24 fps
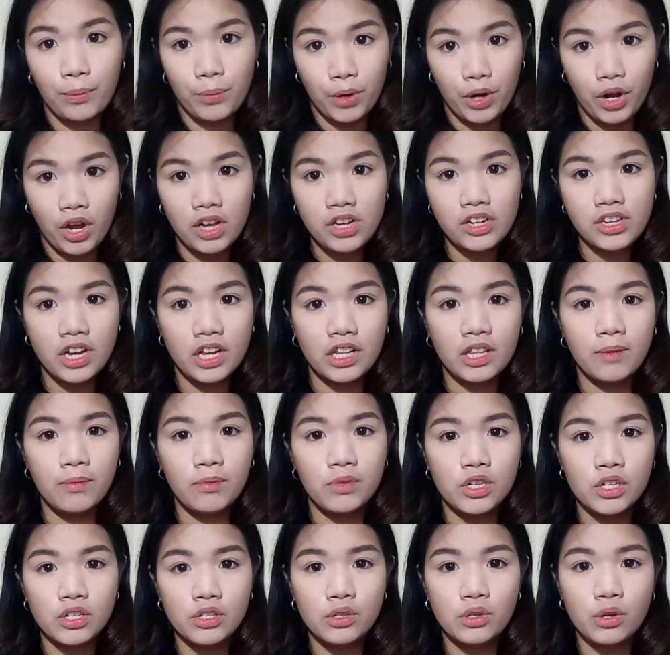brush, and I'm
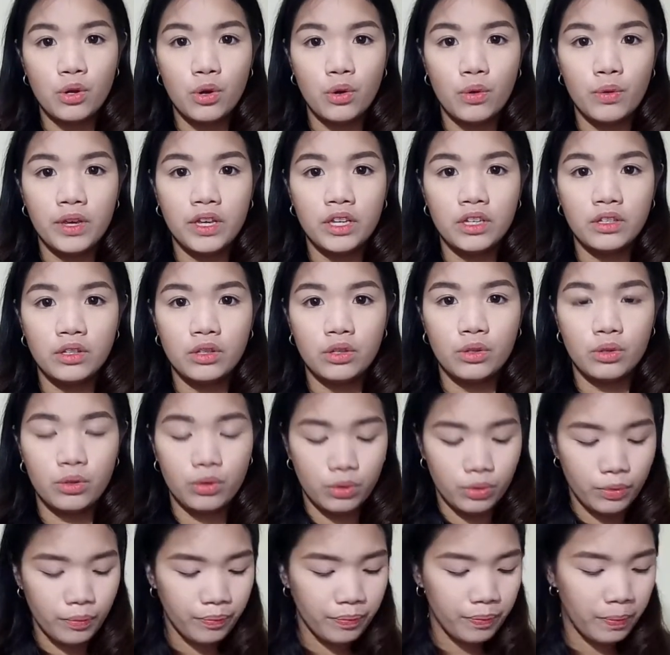just going
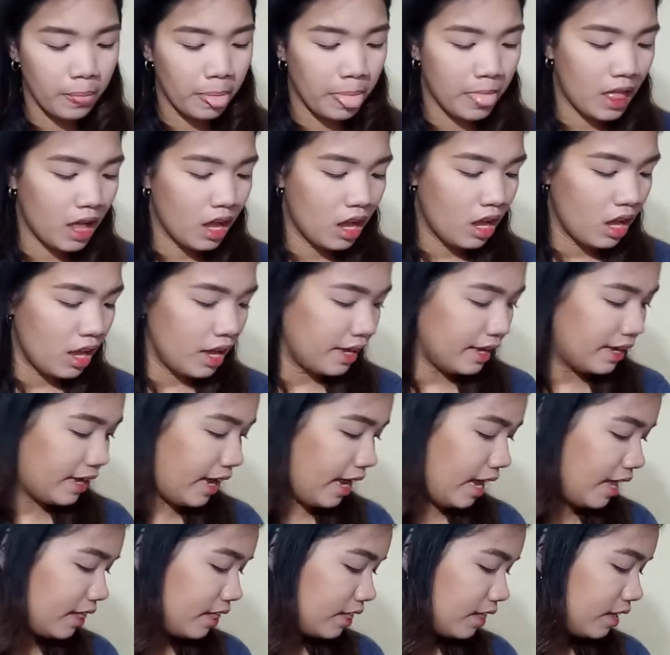to
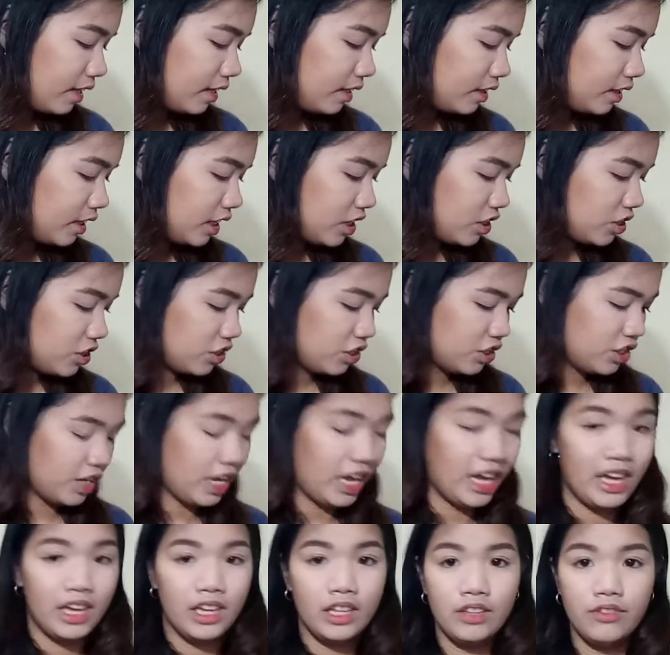get this
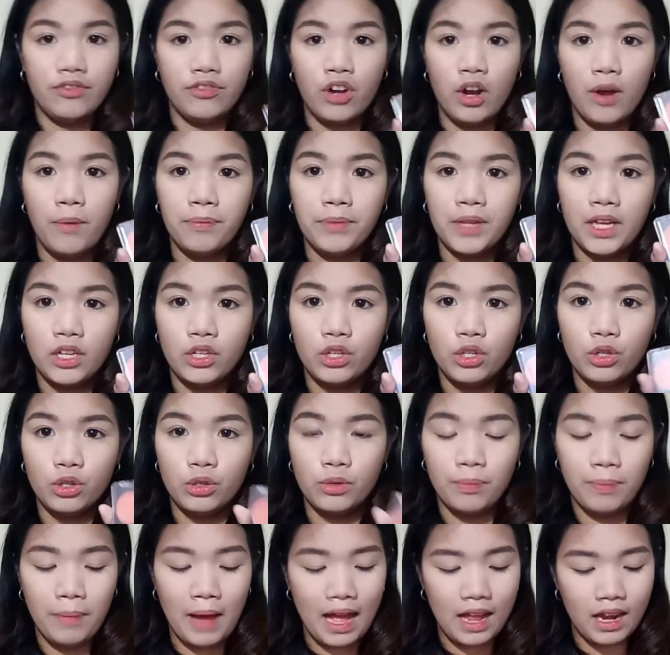shade from the
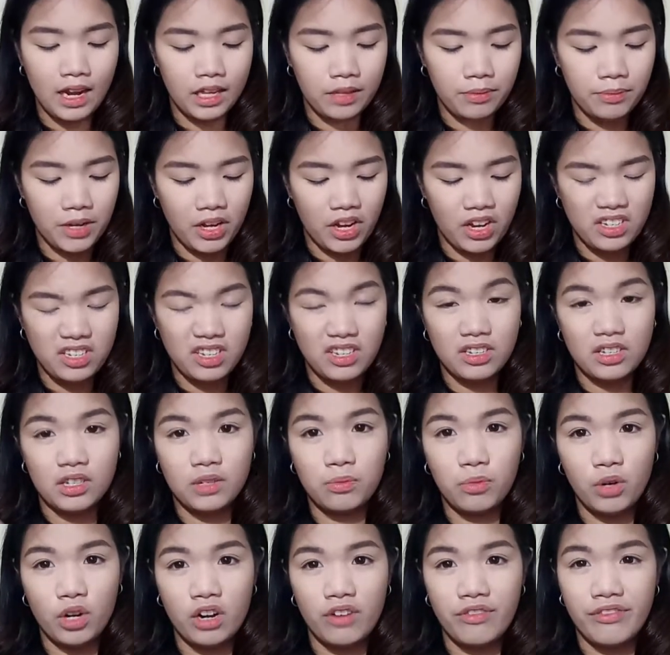nude palette because this is
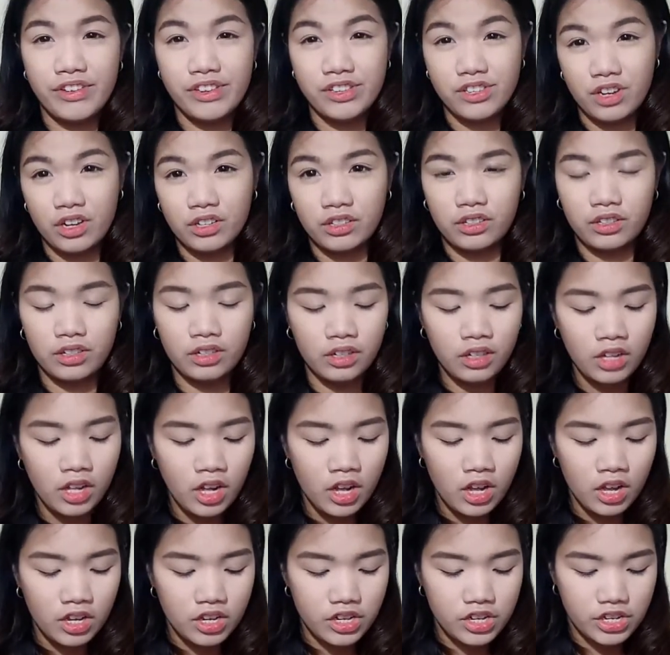more of a subtle
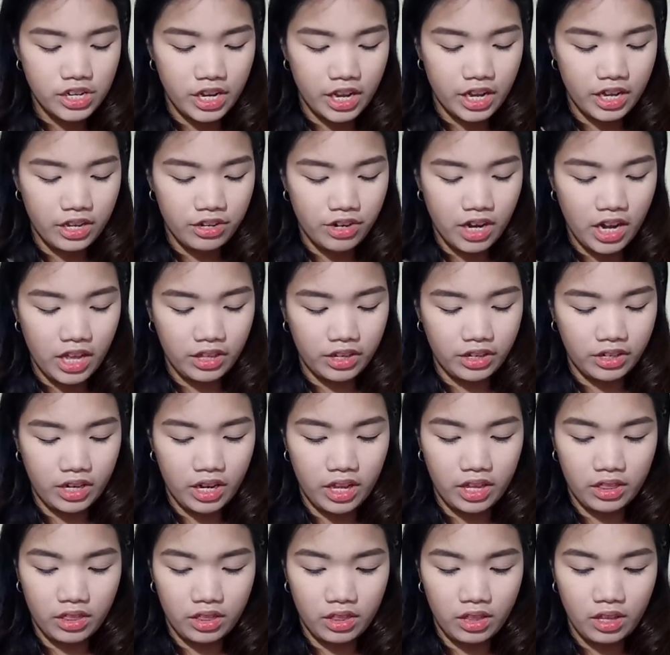shade rather
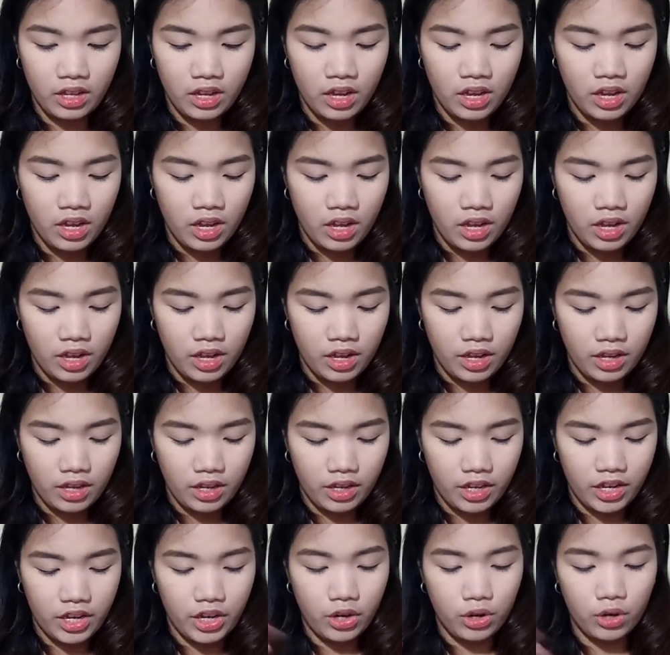than
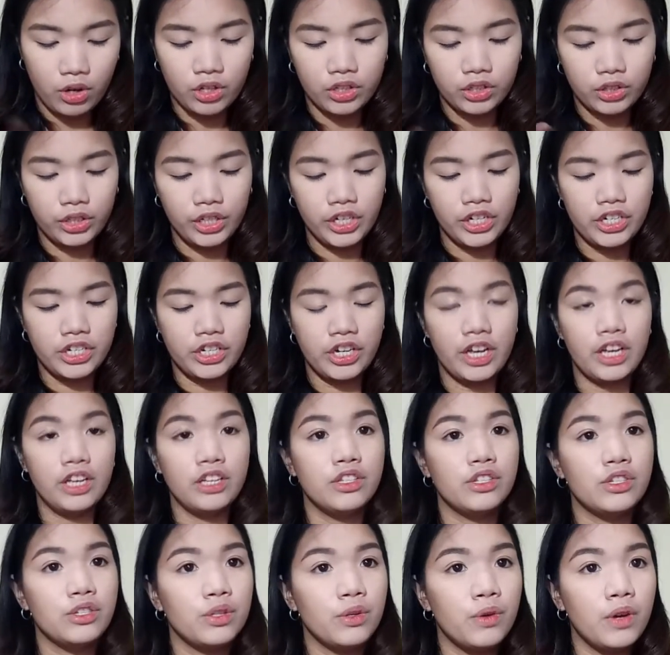a contour
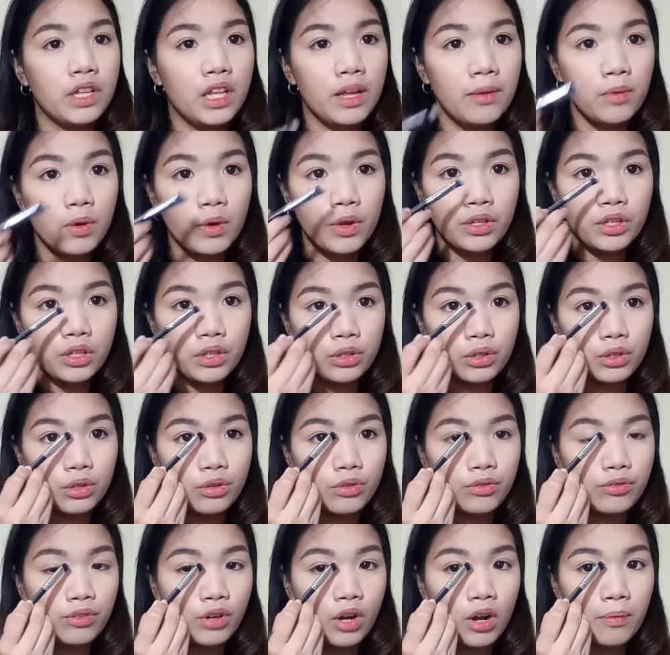shade. So what I'm going to do
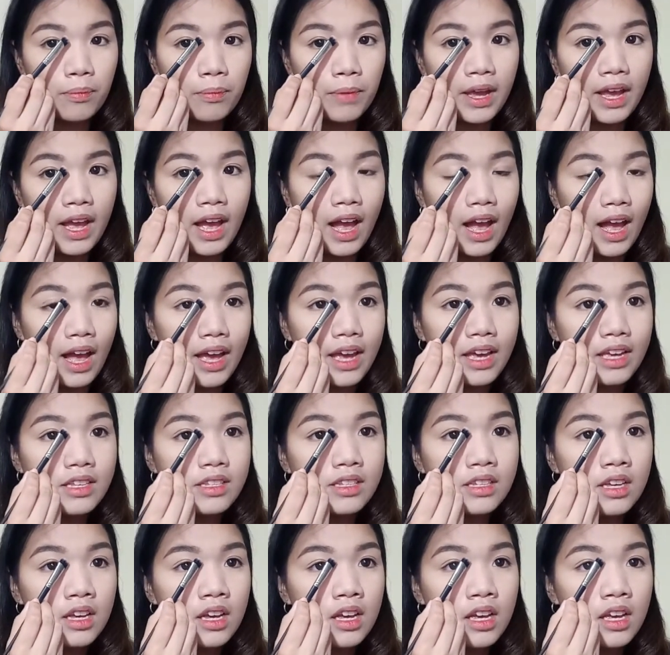from my eyes
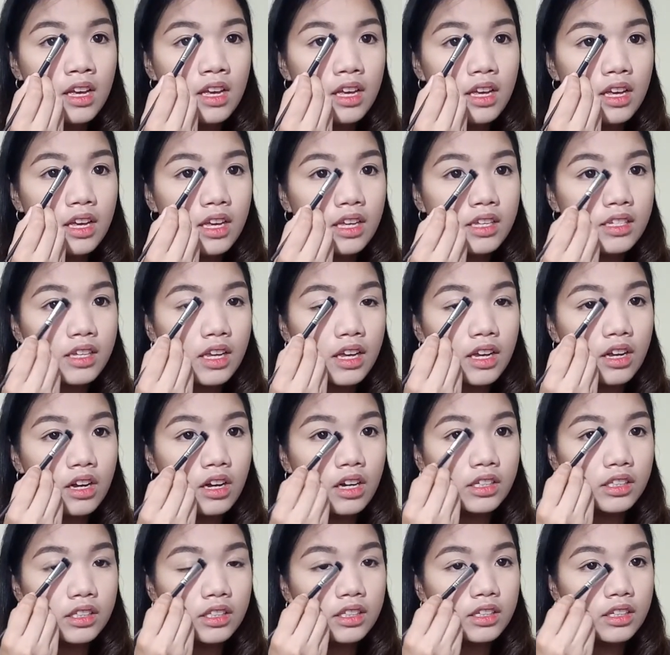is I
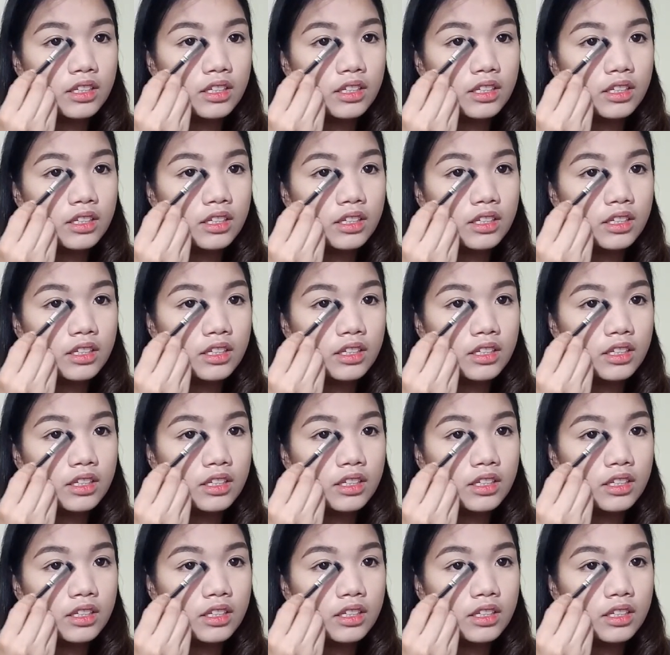got